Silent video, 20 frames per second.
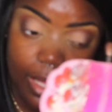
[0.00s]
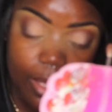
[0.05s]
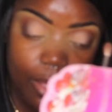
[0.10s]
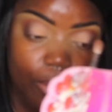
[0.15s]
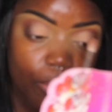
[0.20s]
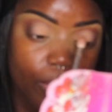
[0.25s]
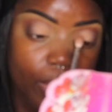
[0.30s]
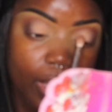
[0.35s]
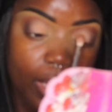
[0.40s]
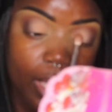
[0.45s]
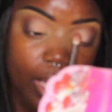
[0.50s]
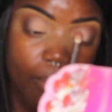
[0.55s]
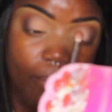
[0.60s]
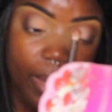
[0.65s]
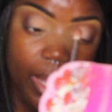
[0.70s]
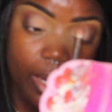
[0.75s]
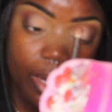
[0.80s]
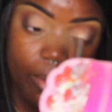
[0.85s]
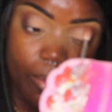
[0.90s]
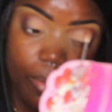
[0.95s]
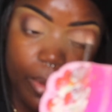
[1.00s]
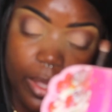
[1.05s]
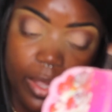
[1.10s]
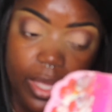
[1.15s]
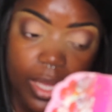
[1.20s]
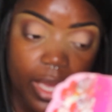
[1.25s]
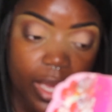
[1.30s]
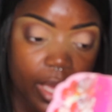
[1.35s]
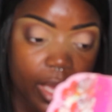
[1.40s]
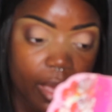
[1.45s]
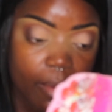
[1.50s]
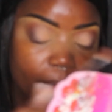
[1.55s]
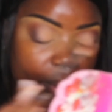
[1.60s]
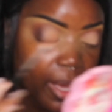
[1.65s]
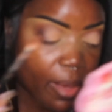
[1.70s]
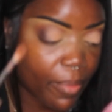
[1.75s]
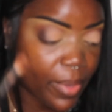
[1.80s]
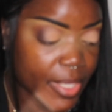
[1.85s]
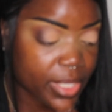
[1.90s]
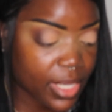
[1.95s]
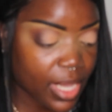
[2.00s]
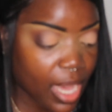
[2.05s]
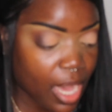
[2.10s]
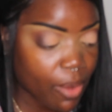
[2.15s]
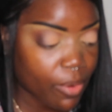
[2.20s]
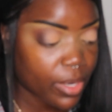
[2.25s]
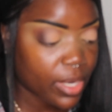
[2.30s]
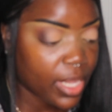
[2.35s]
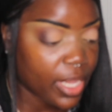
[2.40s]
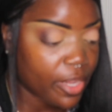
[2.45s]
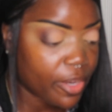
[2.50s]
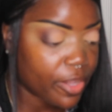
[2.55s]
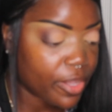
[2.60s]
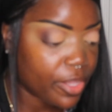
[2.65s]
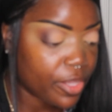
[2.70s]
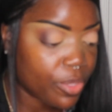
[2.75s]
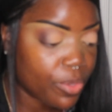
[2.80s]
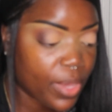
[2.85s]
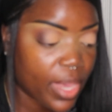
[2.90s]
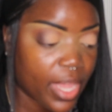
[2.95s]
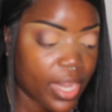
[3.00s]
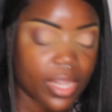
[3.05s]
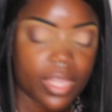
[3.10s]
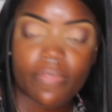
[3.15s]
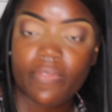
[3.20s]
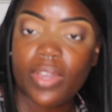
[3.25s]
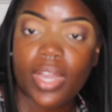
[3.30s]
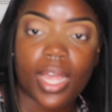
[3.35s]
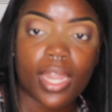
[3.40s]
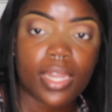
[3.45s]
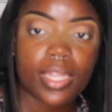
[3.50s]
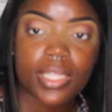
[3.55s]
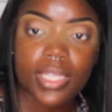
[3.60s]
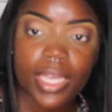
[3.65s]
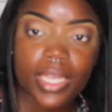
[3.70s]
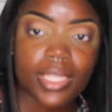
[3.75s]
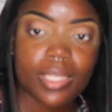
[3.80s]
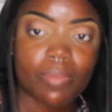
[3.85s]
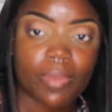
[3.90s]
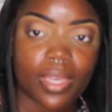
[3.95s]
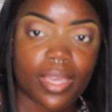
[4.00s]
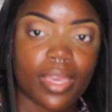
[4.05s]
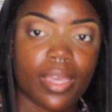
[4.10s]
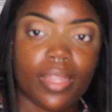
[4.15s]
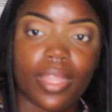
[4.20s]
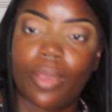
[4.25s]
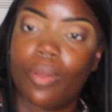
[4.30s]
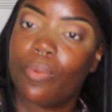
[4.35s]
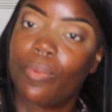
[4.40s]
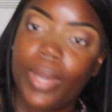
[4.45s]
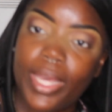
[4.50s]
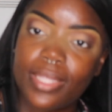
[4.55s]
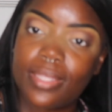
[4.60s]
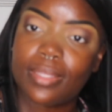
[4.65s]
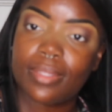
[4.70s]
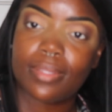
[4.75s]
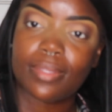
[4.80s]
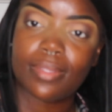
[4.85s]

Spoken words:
You could get my number and then get hit by a bus an hour later and you hadn't even gotten to text me yet. Like, what?